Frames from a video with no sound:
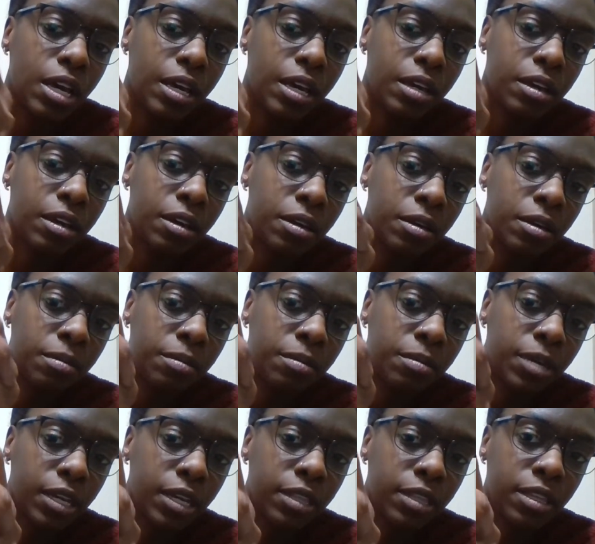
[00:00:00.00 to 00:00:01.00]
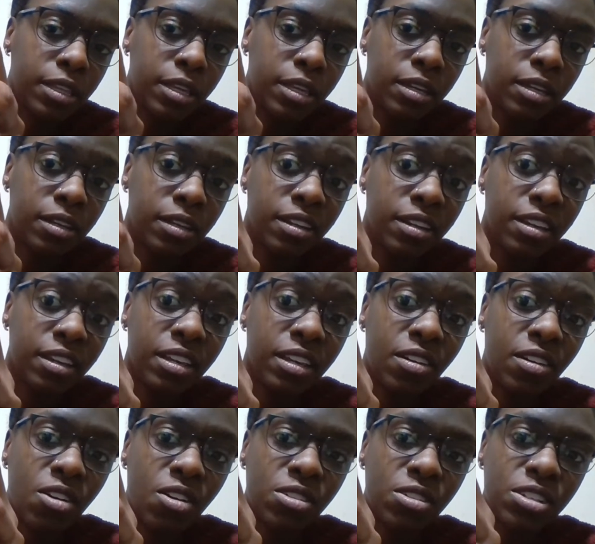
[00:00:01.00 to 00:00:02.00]
And then it
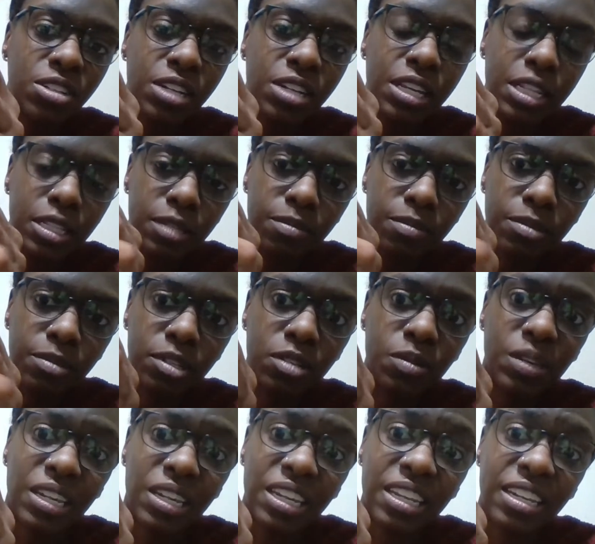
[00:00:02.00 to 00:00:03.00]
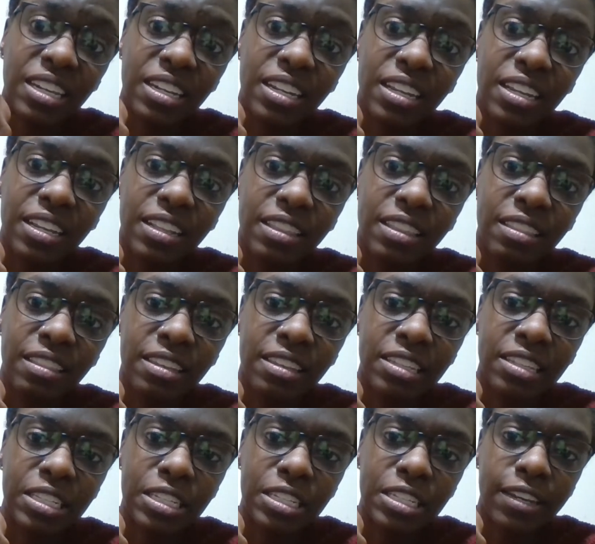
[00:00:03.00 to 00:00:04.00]
alternates between
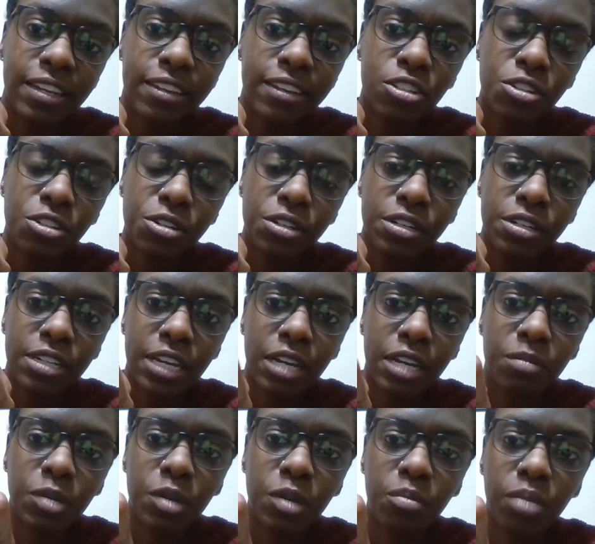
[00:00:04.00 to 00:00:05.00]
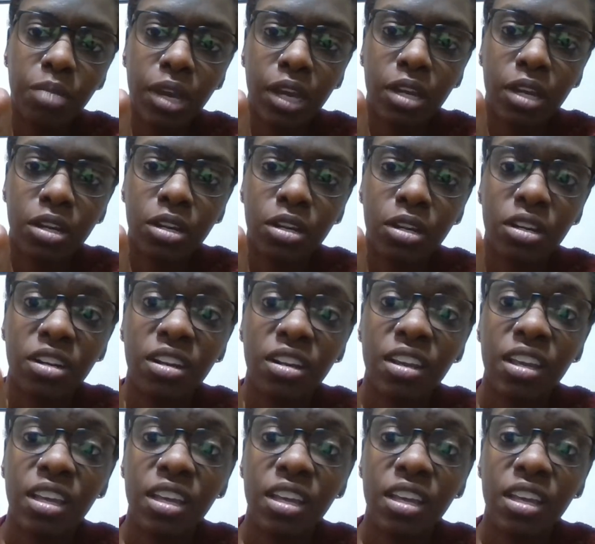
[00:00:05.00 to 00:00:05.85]
this textured diamond pattern